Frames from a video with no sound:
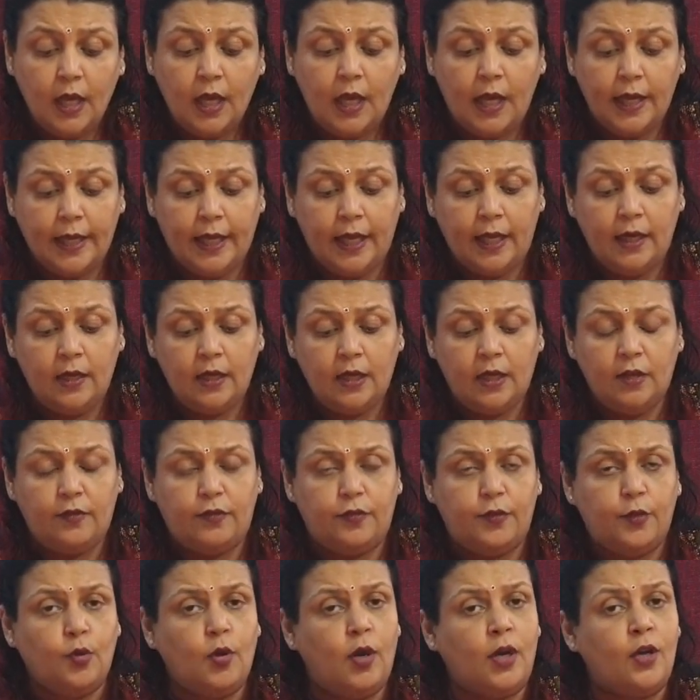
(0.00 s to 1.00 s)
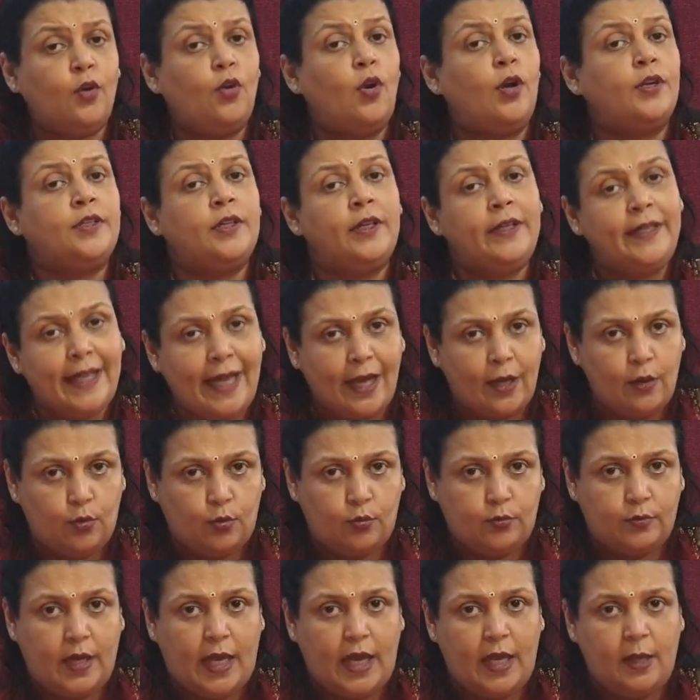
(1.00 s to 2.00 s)
again, if you are not in
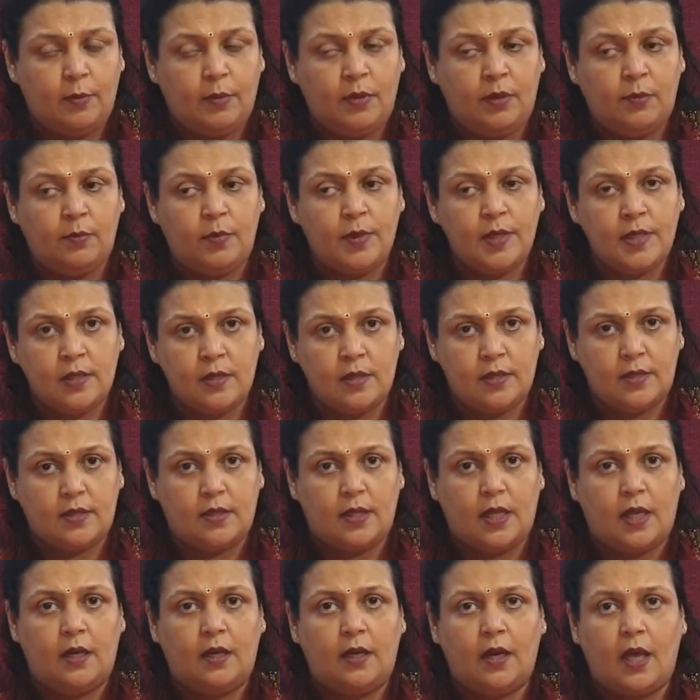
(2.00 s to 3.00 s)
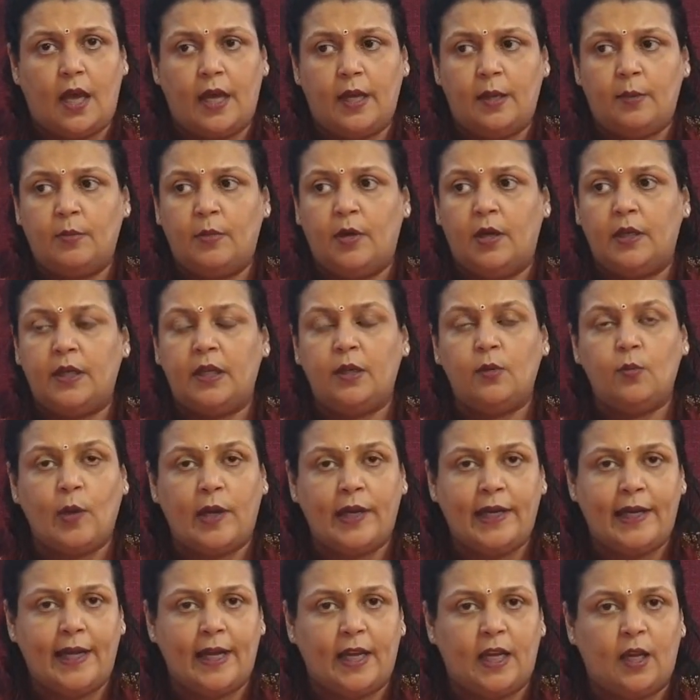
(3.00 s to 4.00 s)
tarot, I am in business and I am earning
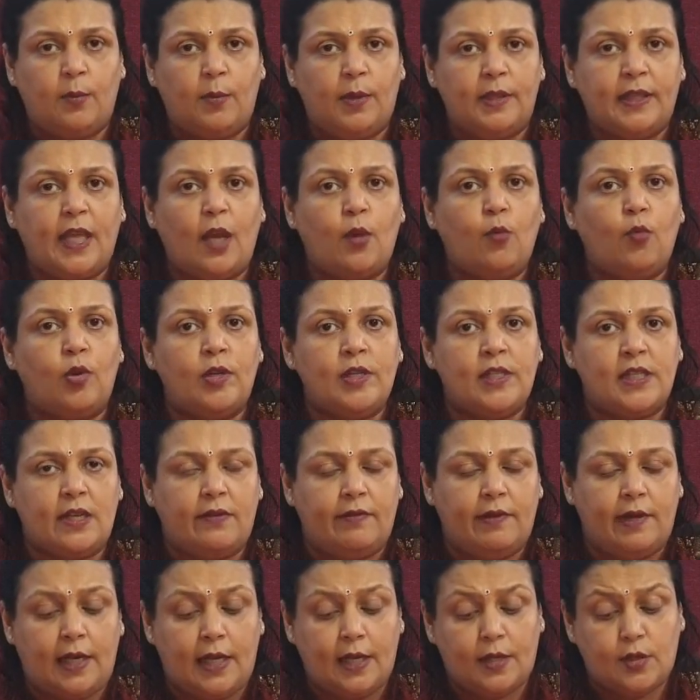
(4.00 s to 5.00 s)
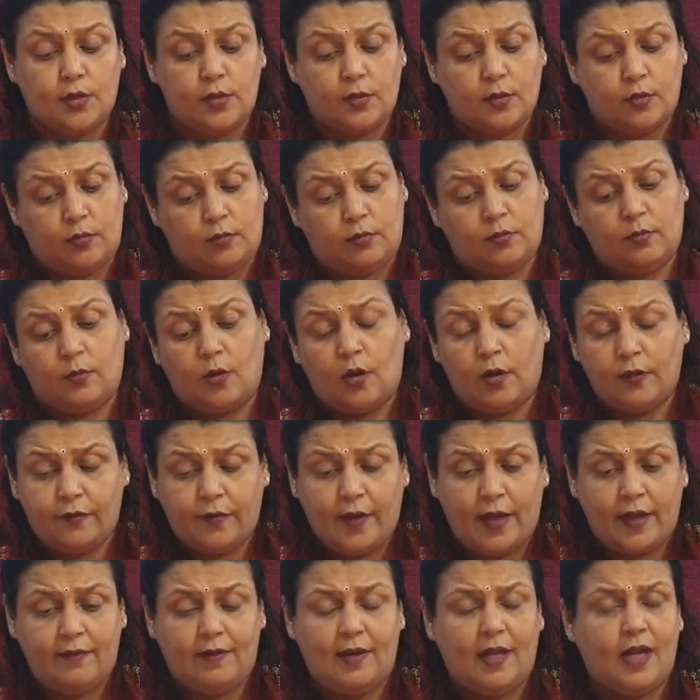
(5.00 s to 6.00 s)
1 lakh a month. I want 7 lakhs or
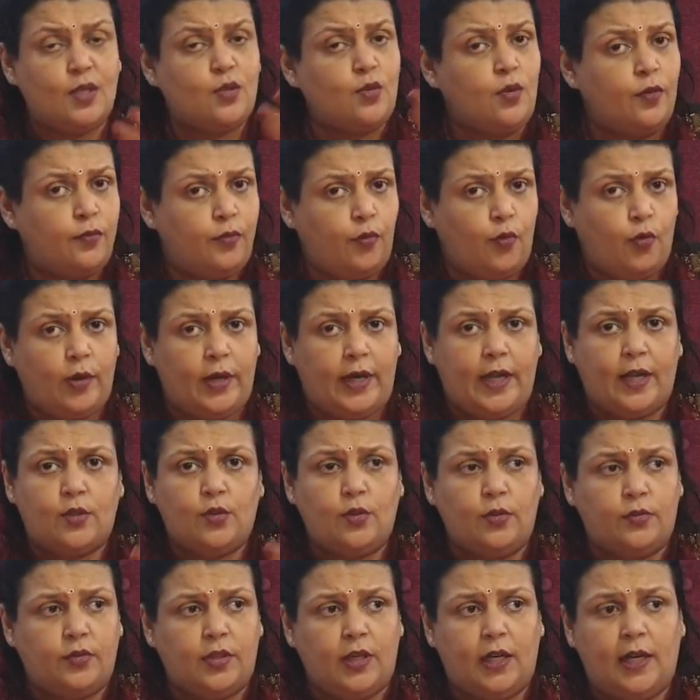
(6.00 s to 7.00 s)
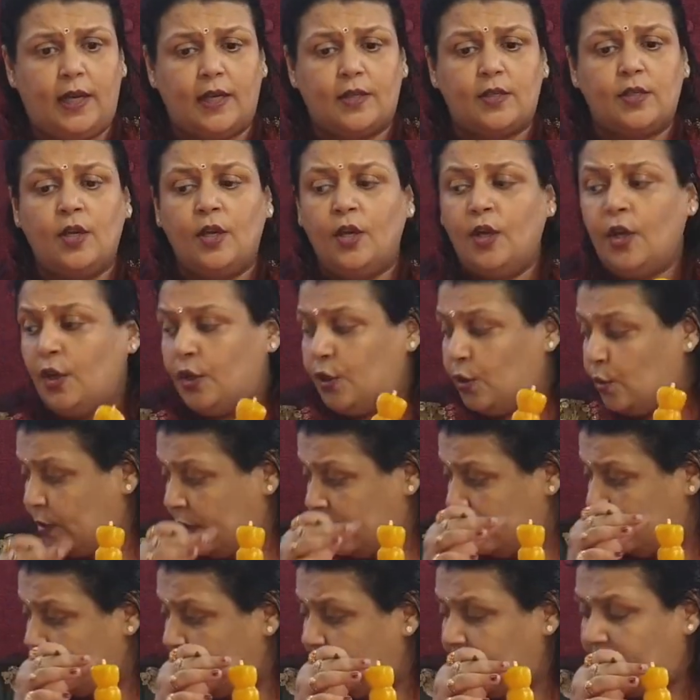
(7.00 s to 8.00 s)
5 lakhs or 4 lakhs or 3 lakhs. You
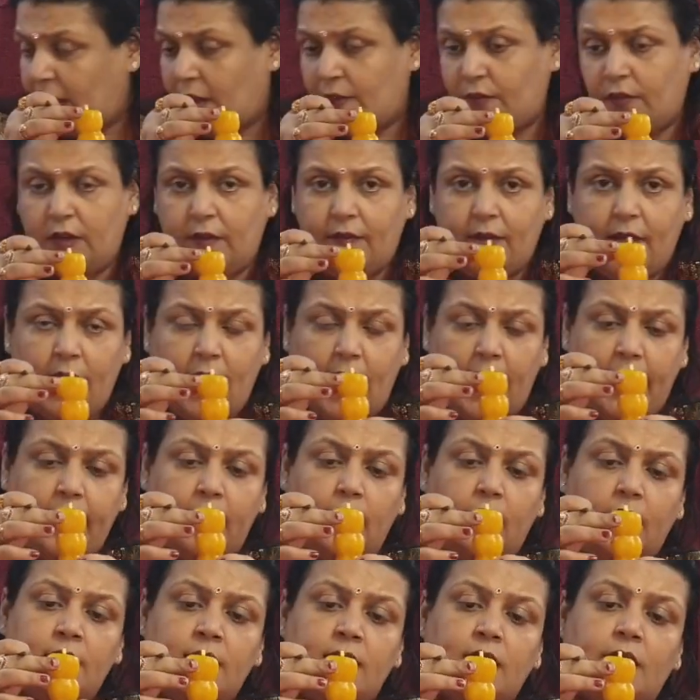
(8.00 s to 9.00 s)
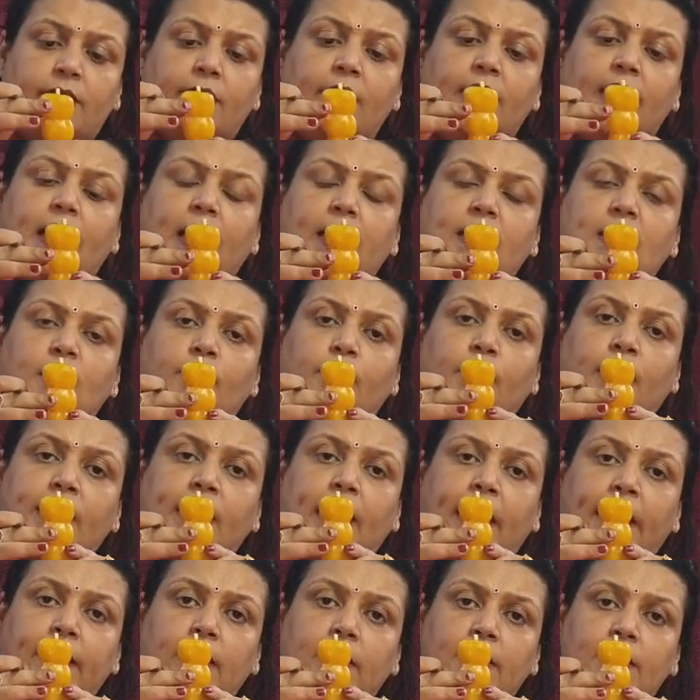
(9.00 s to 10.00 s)
can write everywhere, I earn 7 lakhs a month.
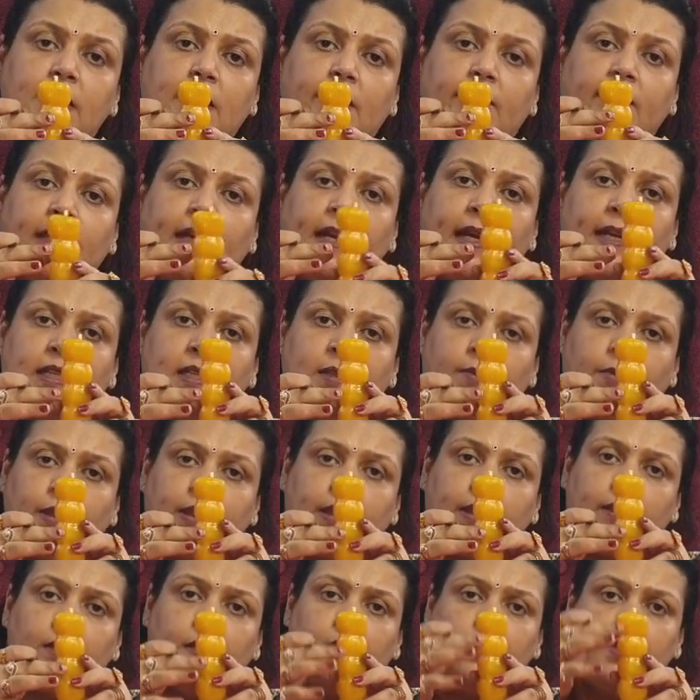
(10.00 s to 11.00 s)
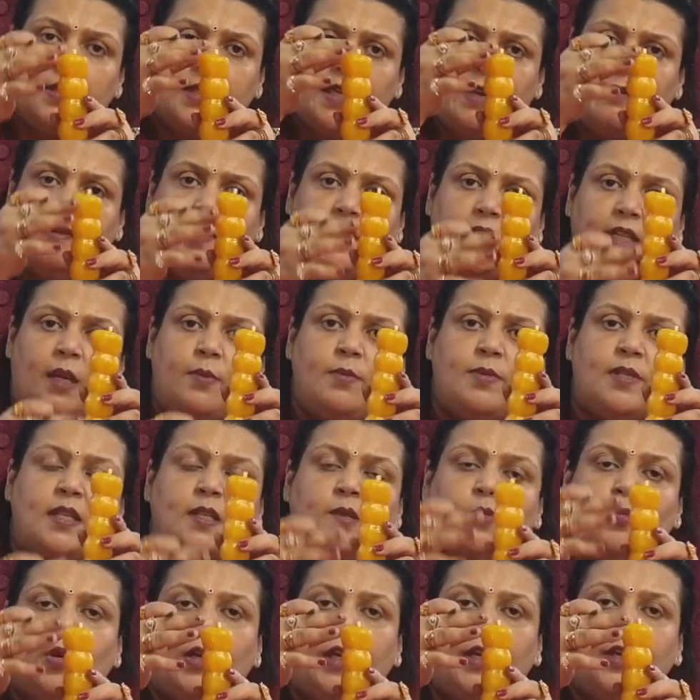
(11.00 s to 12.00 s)
I earn 7 lakhs a month. 7 times.
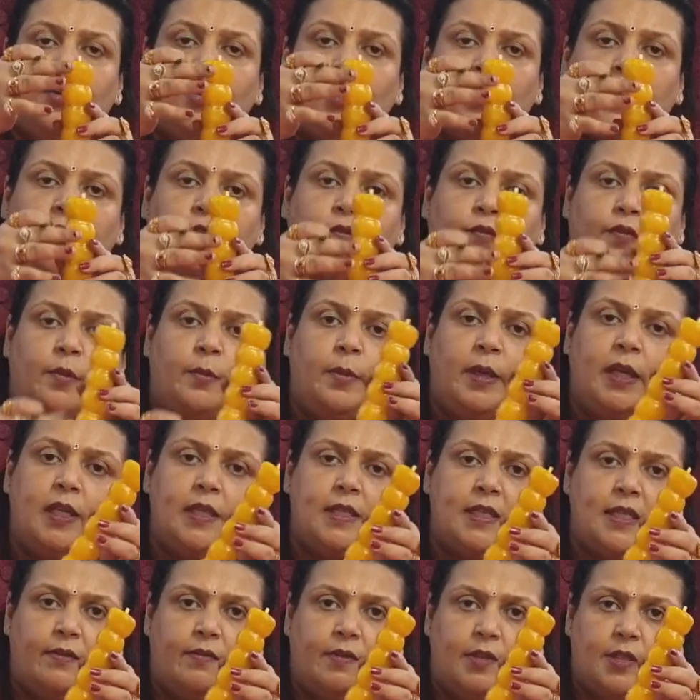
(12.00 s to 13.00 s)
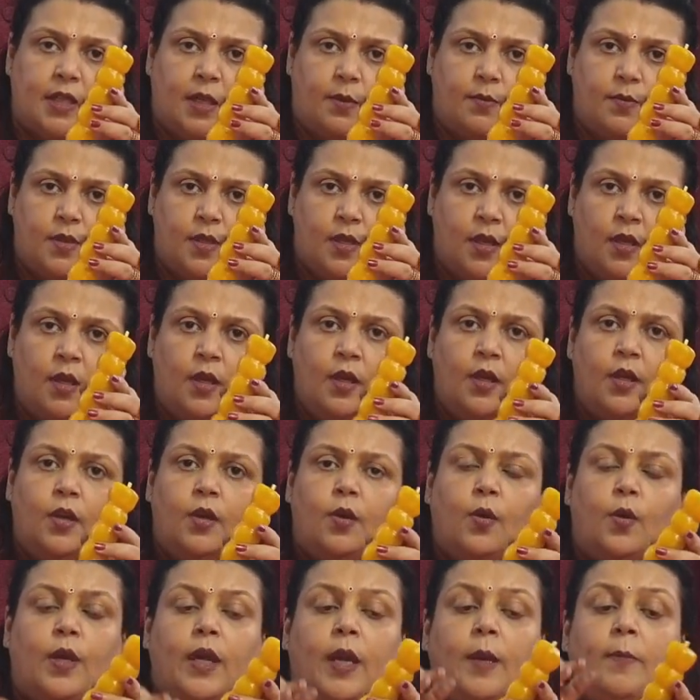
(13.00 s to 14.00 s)
It's more like you're confirming it 7 times.
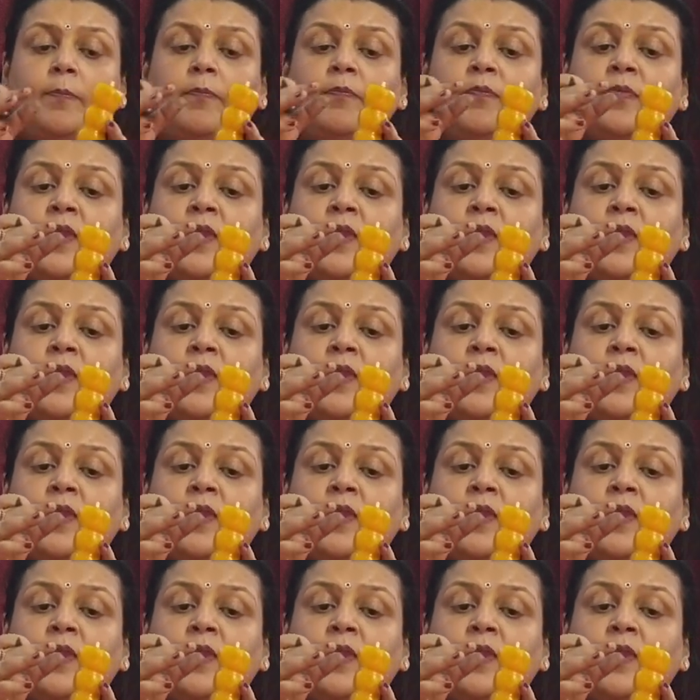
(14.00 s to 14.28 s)
Okay.